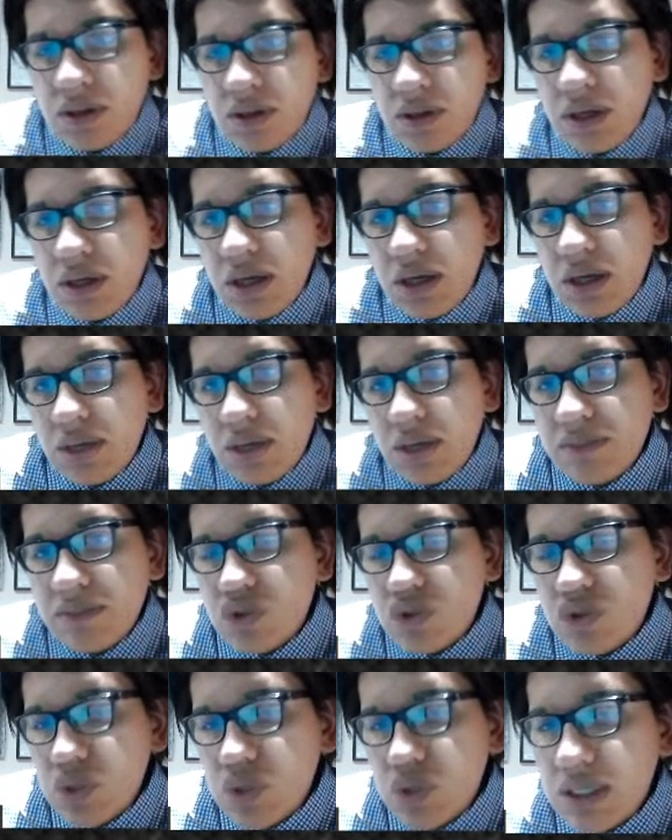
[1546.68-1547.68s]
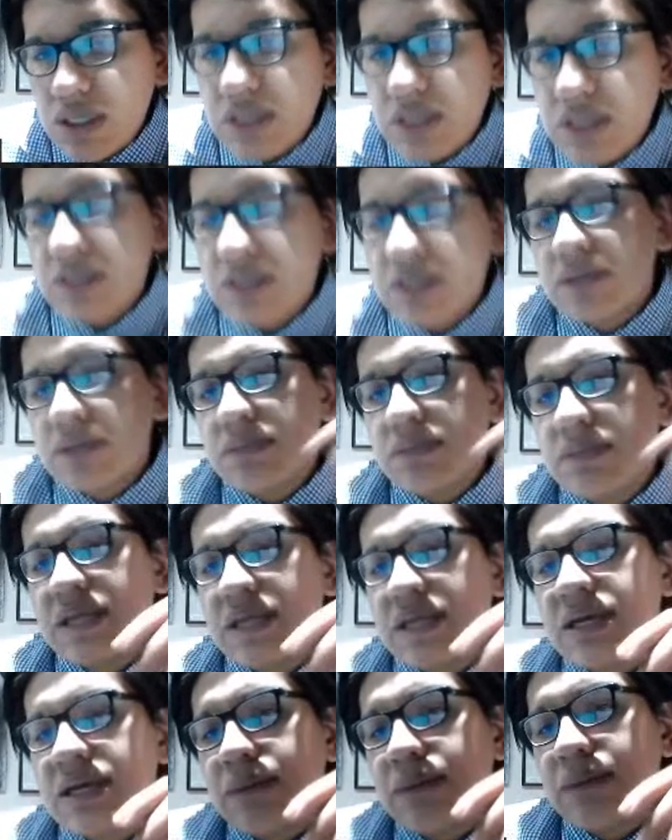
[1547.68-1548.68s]
uh, between, uh,
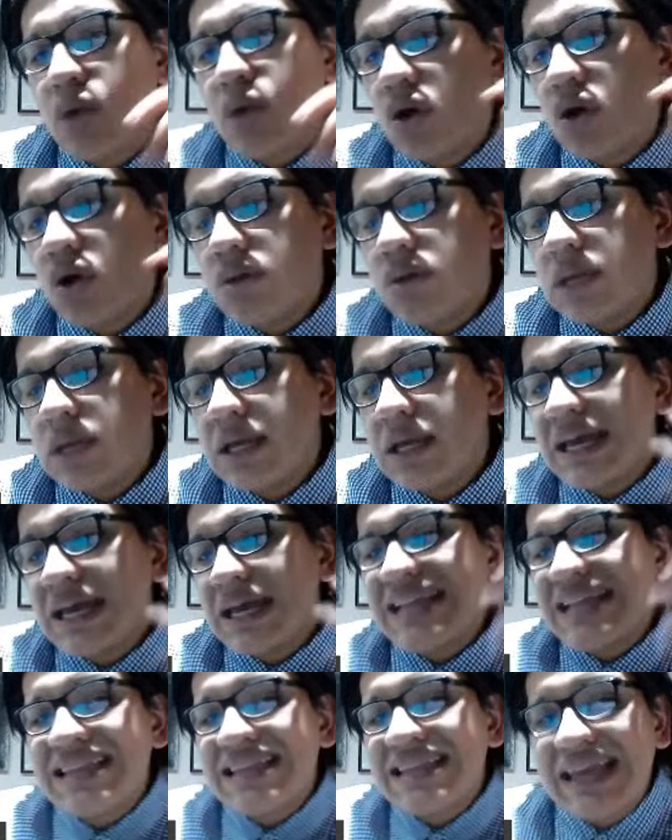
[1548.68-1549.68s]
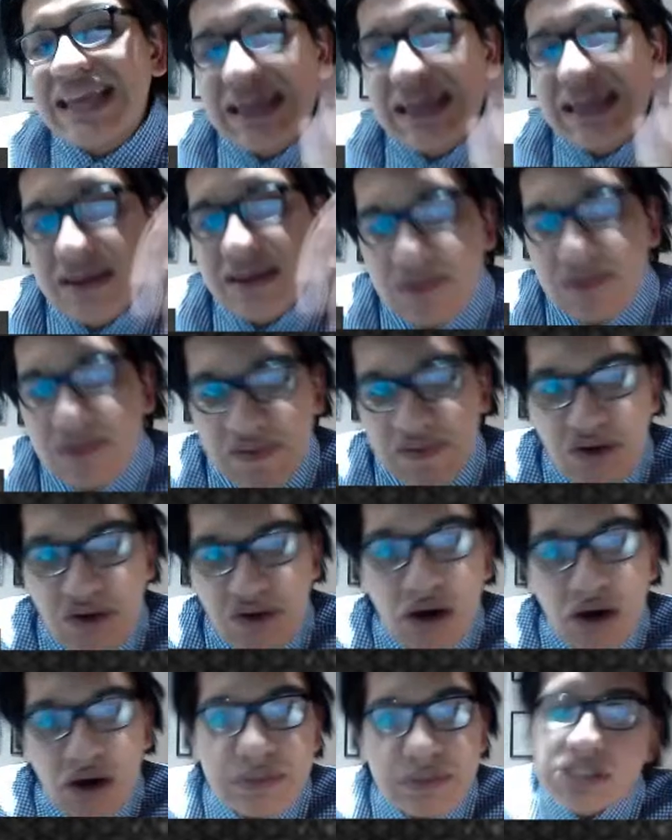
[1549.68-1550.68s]
meaning among, meaning entre,
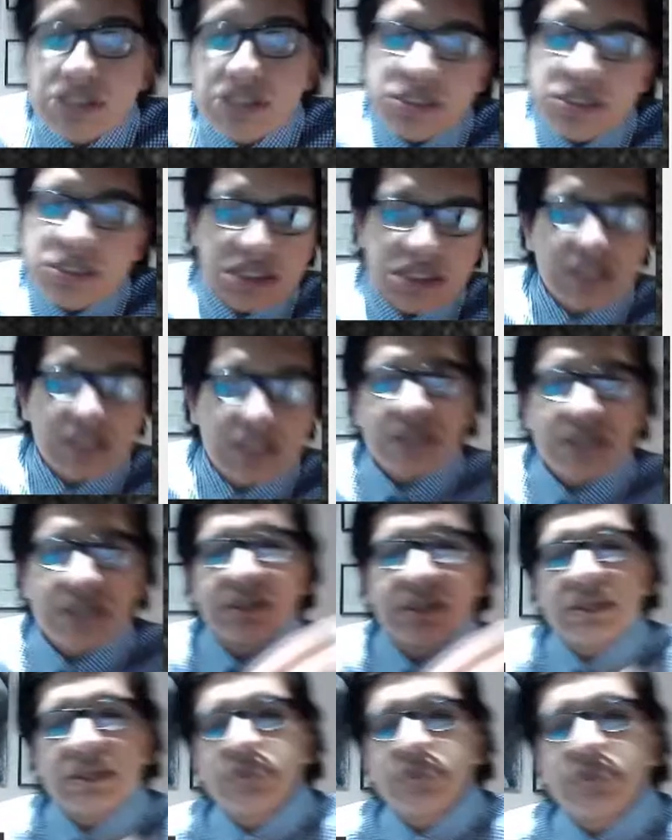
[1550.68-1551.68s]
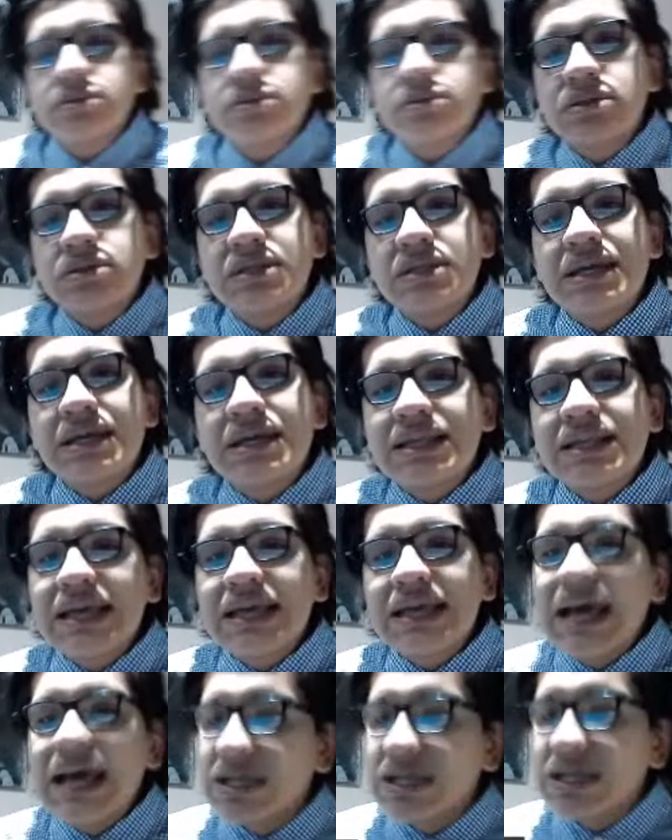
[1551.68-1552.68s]
farmers, they, they
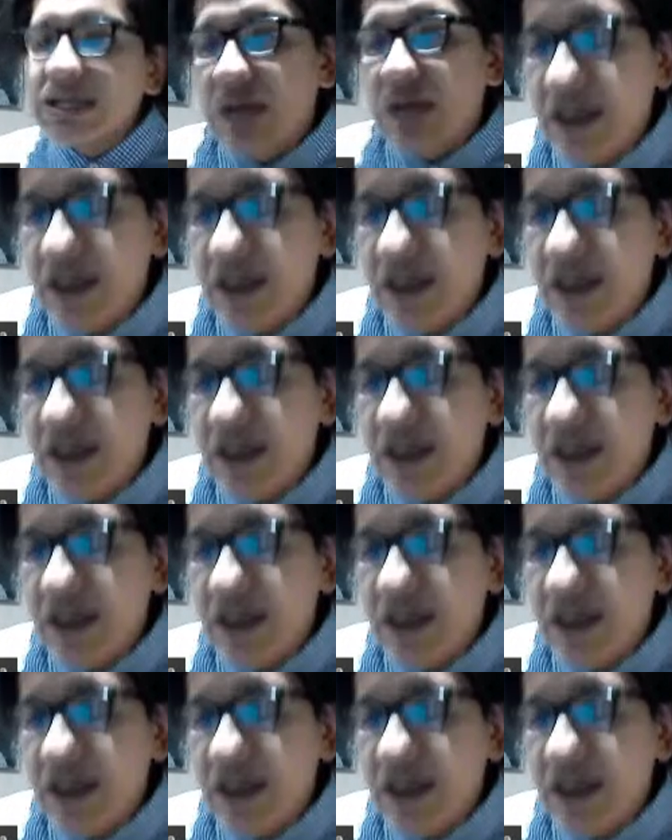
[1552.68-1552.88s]
had to